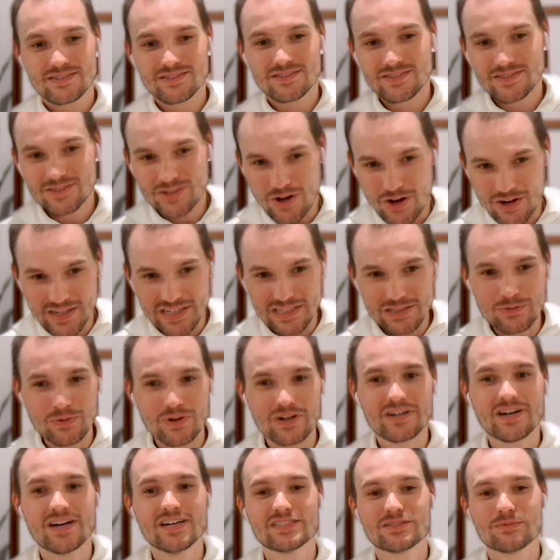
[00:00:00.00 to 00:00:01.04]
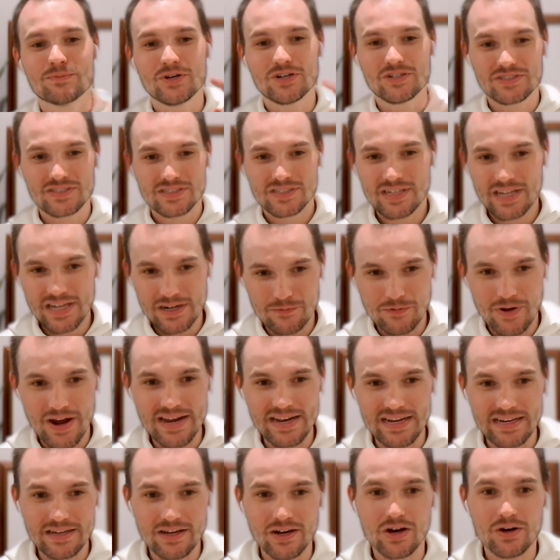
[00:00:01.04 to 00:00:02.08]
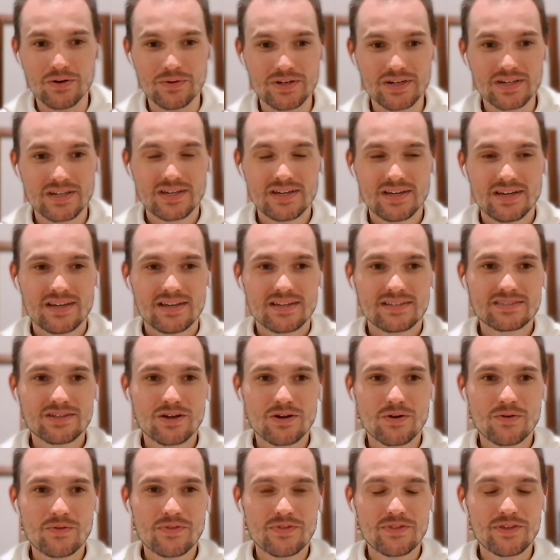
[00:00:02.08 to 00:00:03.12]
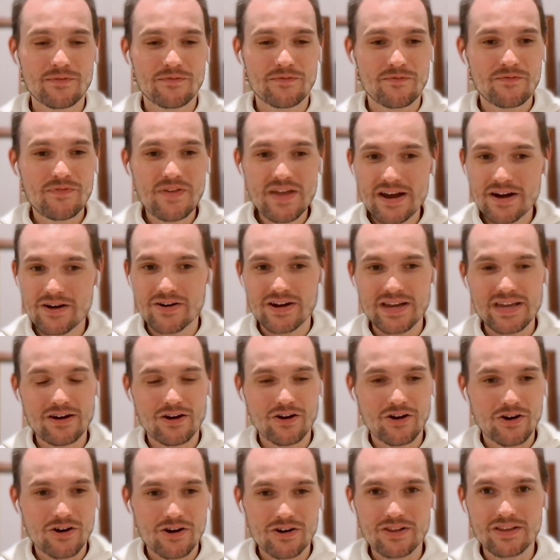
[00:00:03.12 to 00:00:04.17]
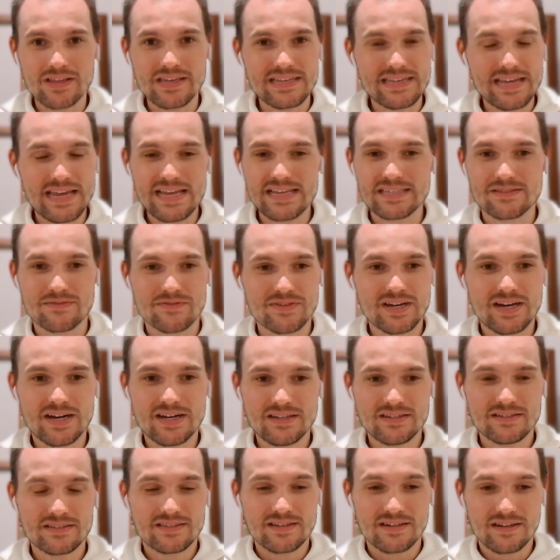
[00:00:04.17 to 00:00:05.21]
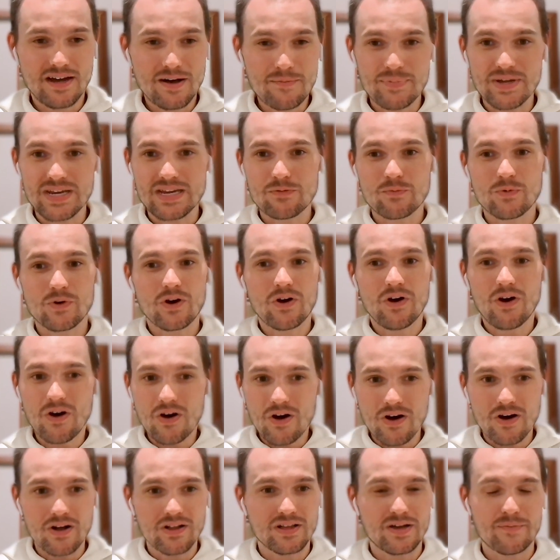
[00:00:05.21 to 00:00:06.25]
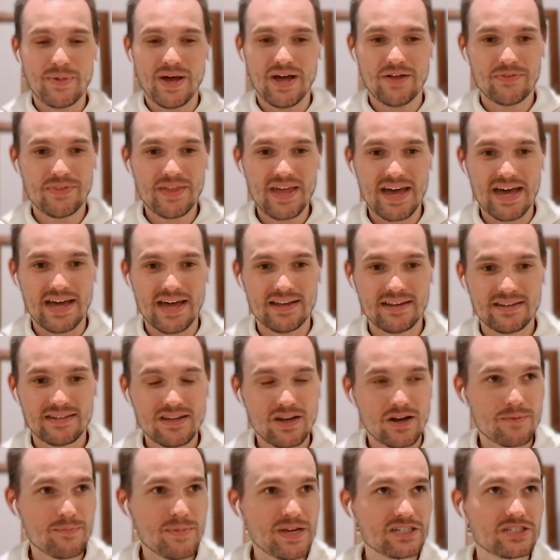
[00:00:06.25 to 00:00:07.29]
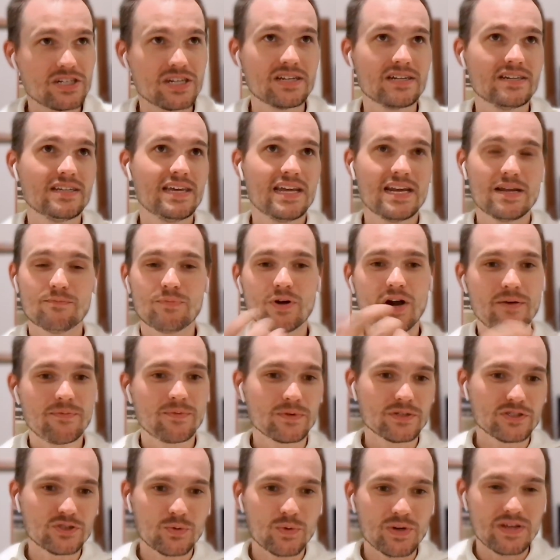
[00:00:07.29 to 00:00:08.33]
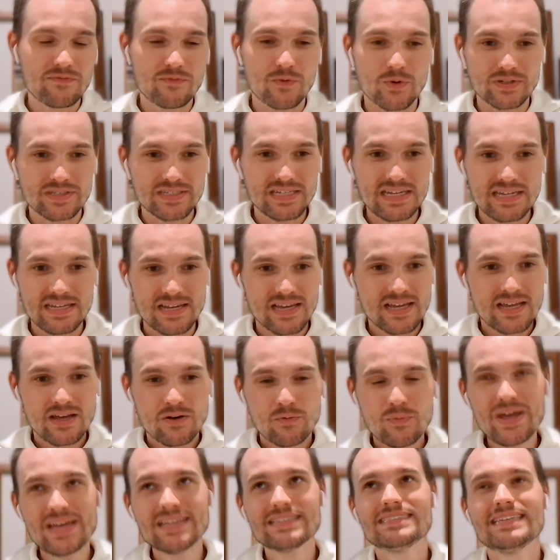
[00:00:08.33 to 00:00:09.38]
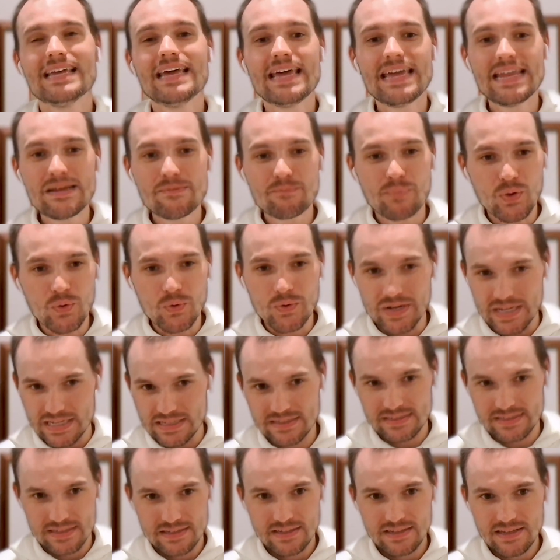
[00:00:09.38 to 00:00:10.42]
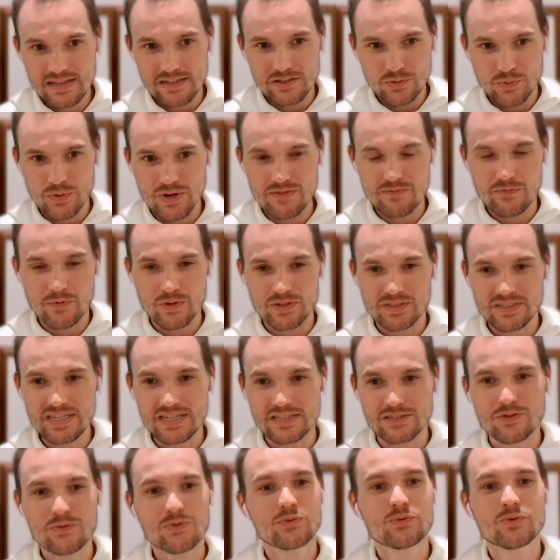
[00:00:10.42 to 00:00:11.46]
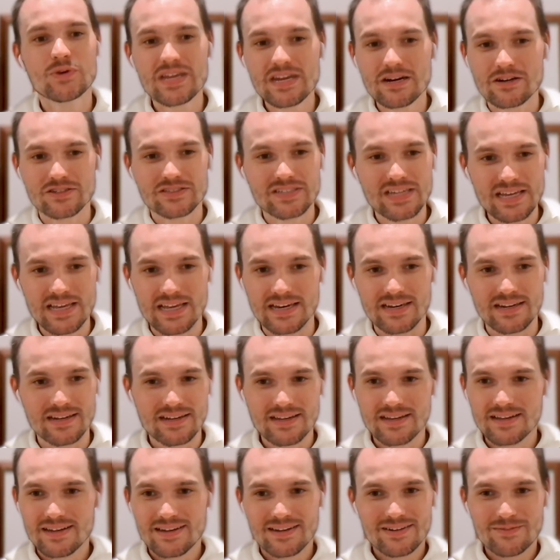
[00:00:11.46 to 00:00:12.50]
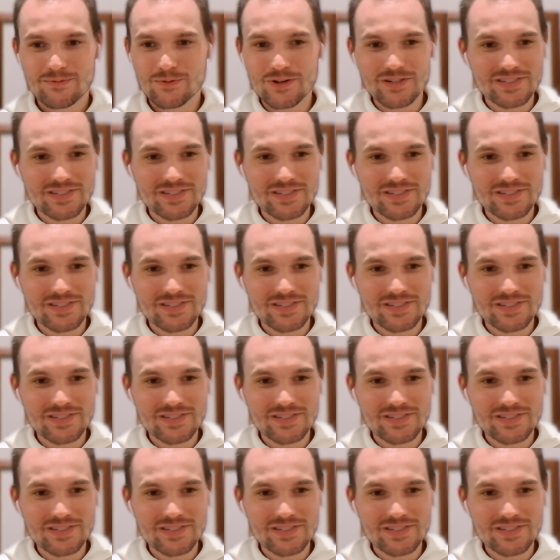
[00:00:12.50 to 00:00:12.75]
talking to our customers and writing code. So the very early days of the company were all about that. I mentioned getting profitable in 2014. We had 10 employees in 2014. So 3 years in, we're